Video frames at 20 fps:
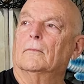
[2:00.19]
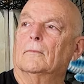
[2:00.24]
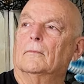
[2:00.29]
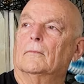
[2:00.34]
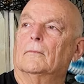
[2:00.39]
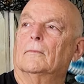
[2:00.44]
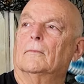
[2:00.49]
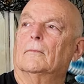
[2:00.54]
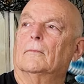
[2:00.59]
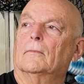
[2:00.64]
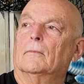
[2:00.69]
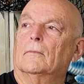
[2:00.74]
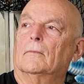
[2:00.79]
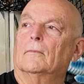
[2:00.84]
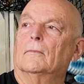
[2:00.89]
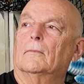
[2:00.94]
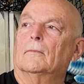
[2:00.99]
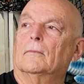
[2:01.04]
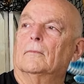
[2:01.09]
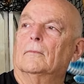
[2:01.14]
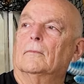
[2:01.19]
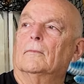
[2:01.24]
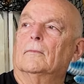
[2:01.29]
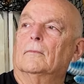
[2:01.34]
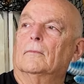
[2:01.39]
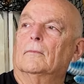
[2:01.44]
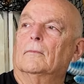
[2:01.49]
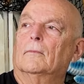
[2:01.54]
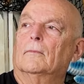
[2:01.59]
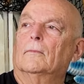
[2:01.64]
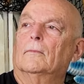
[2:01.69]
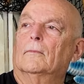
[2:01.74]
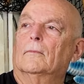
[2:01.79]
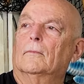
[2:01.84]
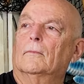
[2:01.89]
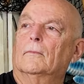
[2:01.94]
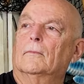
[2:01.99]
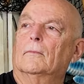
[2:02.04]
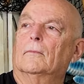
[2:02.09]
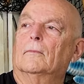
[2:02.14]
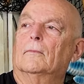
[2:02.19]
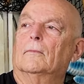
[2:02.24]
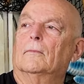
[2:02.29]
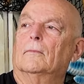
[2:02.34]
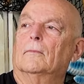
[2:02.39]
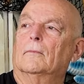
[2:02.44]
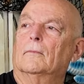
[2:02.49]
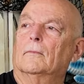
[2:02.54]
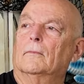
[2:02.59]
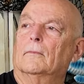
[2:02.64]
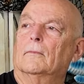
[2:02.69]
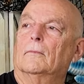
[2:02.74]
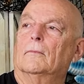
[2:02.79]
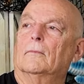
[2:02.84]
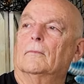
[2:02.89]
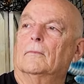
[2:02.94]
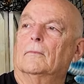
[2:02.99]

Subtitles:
This person isn't speaking.